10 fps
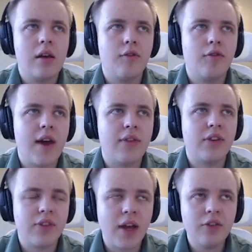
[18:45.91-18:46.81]

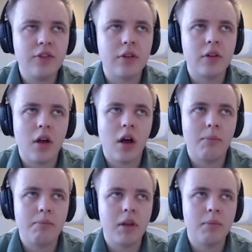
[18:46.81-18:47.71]
fantasizer
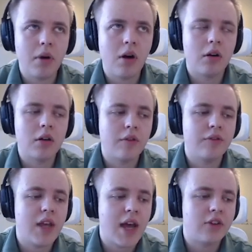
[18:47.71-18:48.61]
can't be part of
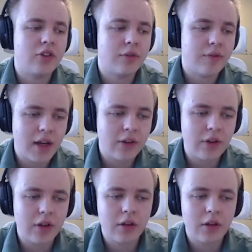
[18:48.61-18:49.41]
the actual fantasy.